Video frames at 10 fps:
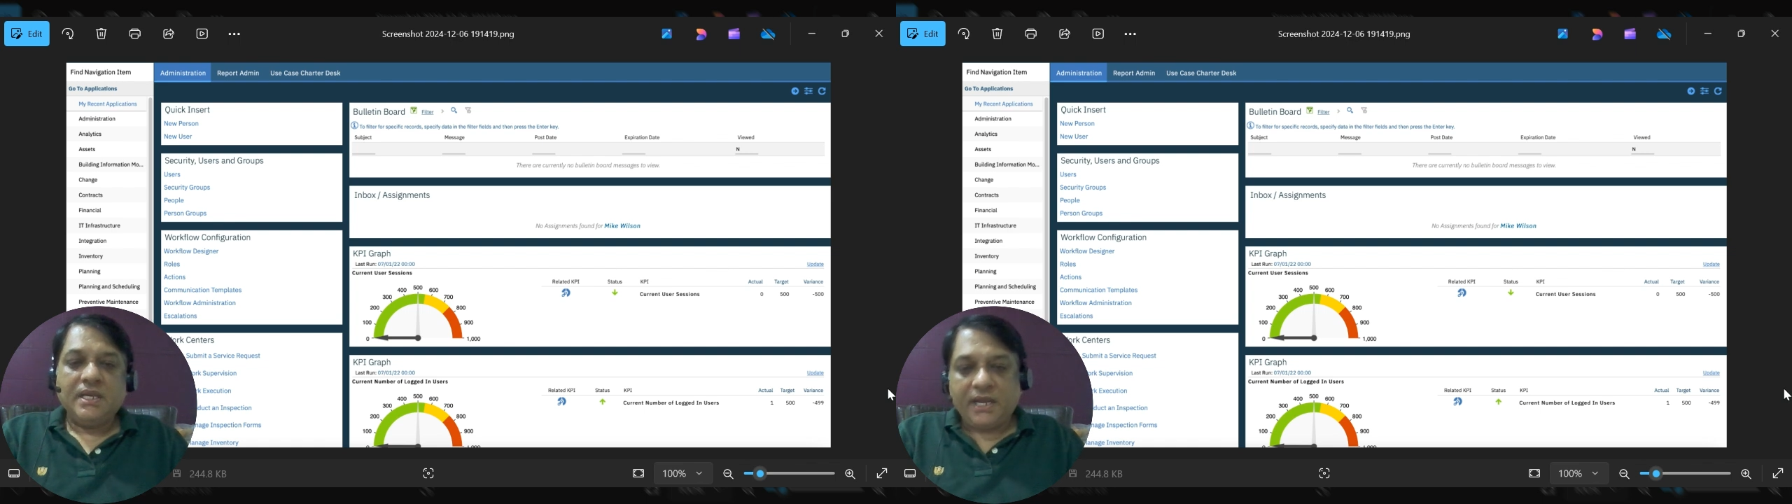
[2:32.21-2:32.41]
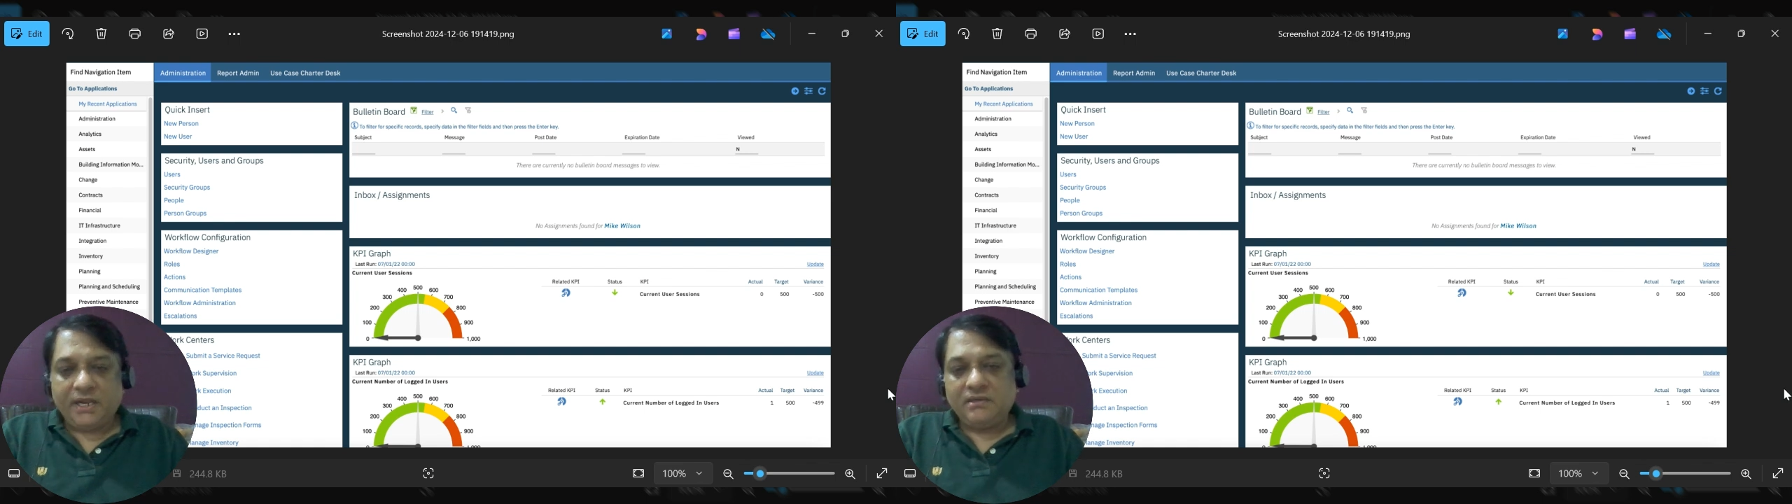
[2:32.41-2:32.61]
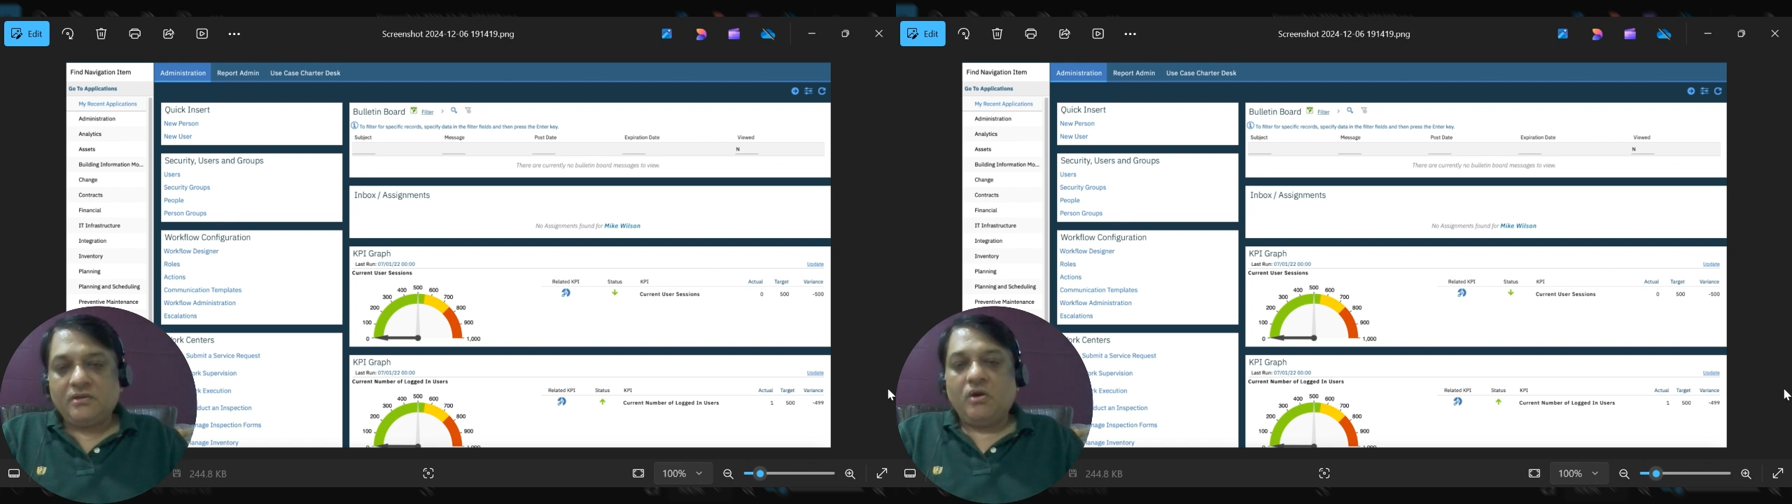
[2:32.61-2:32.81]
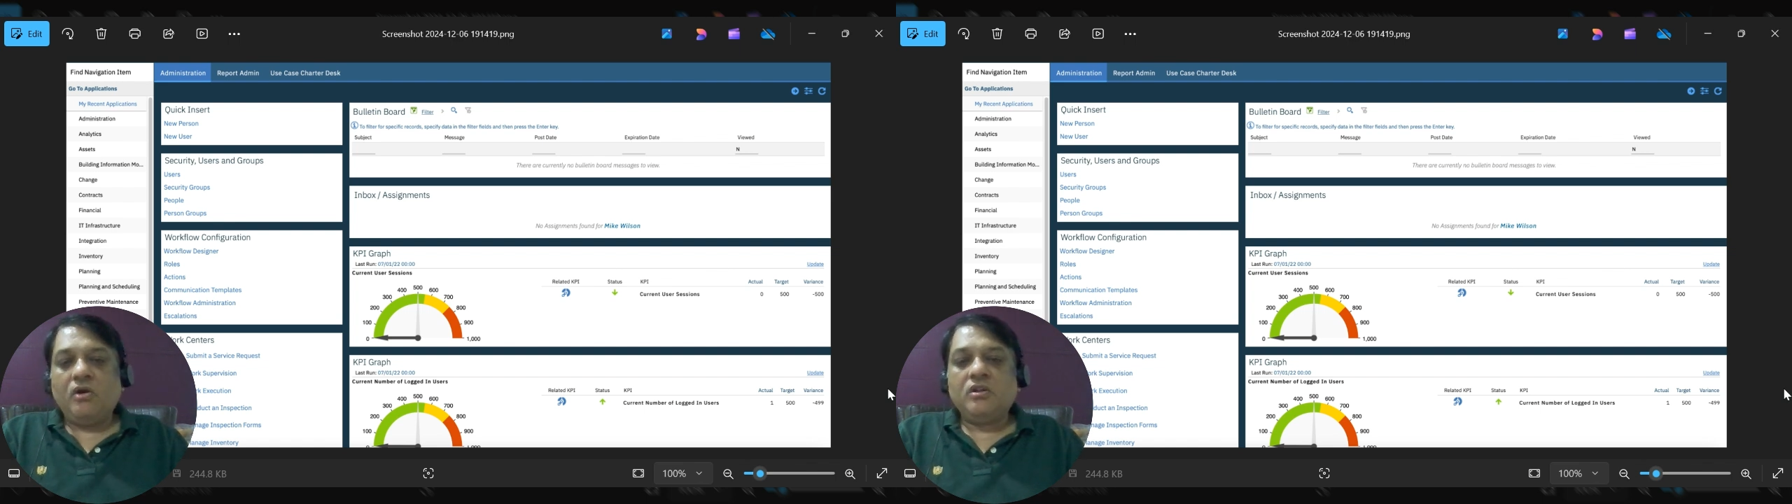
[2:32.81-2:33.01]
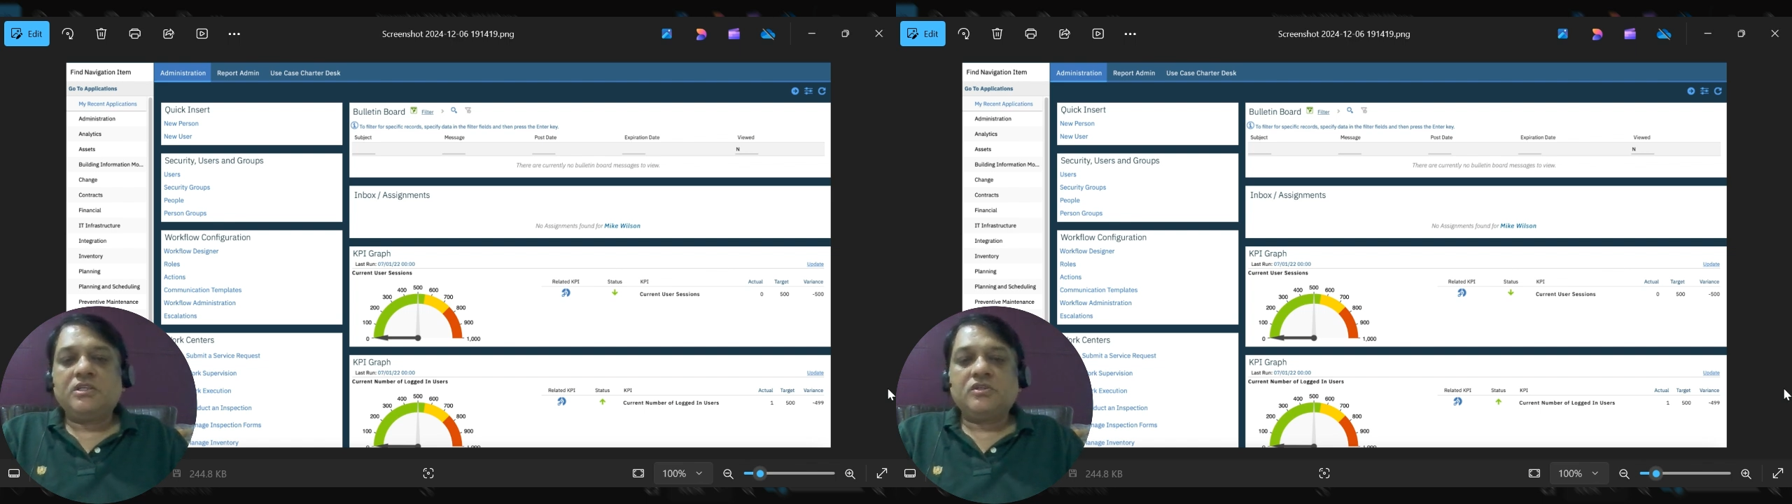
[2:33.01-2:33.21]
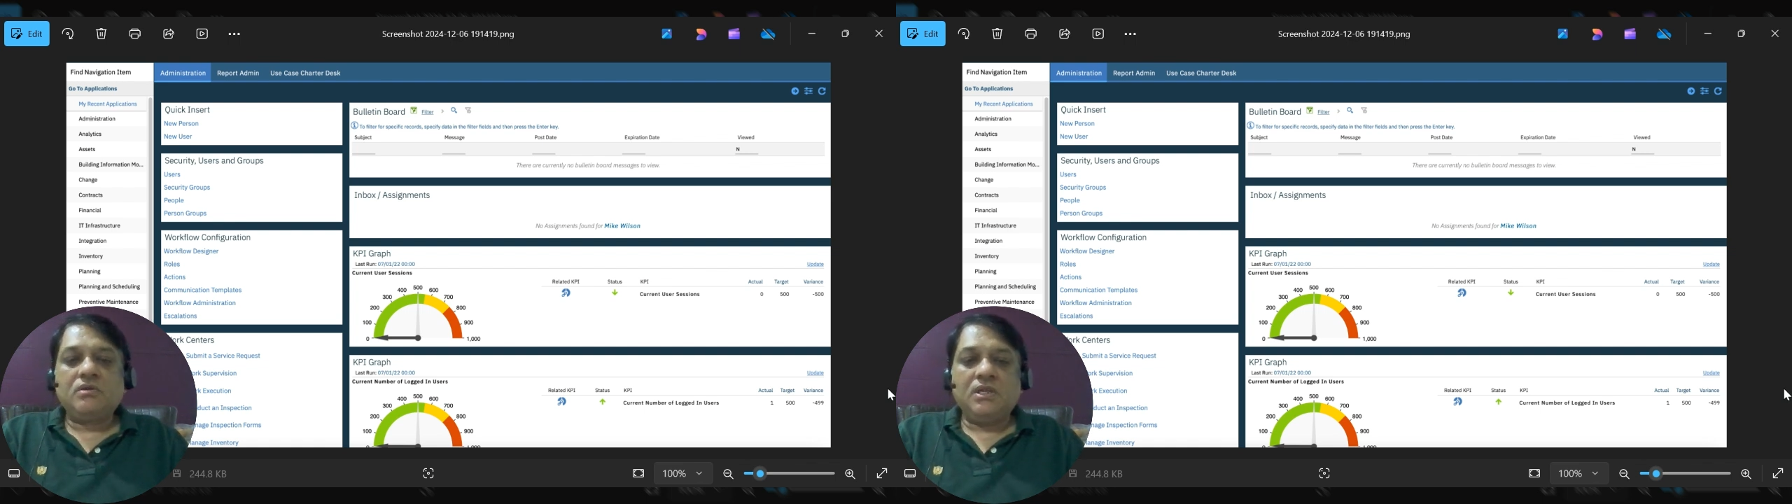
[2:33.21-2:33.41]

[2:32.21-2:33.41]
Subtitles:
and also